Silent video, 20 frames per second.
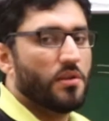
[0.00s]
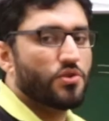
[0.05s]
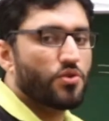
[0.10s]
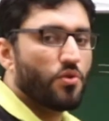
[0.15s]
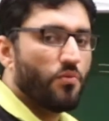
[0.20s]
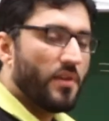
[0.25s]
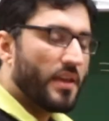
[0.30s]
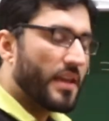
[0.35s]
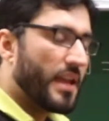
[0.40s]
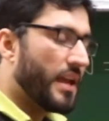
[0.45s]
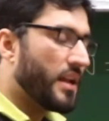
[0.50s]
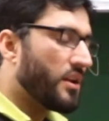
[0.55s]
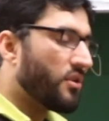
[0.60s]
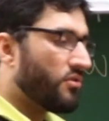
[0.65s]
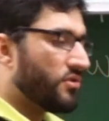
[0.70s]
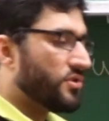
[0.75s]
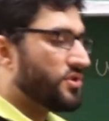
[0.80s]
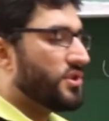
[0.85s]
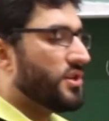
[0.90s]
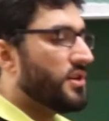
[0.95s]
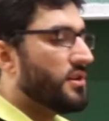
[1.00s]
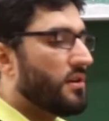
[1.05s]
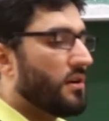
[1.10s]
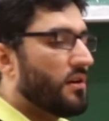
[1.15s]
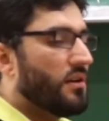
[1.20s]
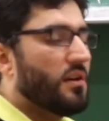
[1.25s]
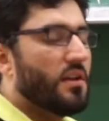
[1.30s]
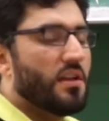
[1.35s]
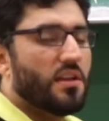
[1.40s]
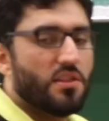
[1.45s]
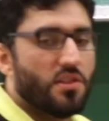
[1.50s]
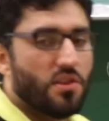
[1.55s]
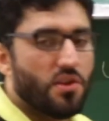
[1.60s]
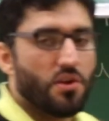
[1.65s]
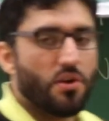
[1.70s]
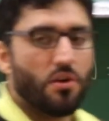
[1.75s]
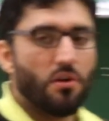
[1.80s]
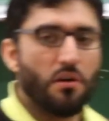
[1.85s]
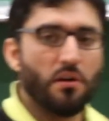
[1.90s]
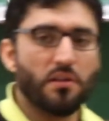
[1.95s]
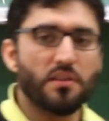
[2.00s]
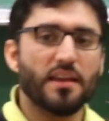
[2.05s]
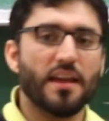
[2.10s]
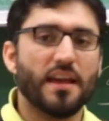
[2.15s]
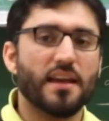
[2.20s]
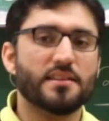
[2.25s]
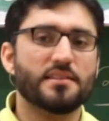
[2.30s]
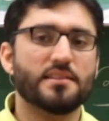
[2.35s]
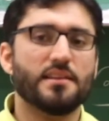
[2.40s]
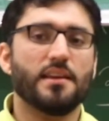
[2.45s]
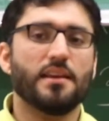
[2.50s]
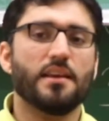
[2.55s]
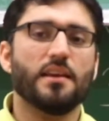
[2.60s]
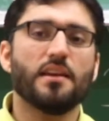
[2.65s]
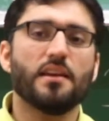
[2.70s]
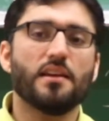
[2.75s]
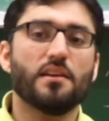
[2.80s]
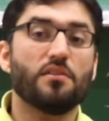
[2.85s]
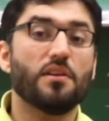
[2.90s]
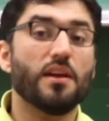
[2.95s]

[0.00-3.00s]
So we can consider the Earth as a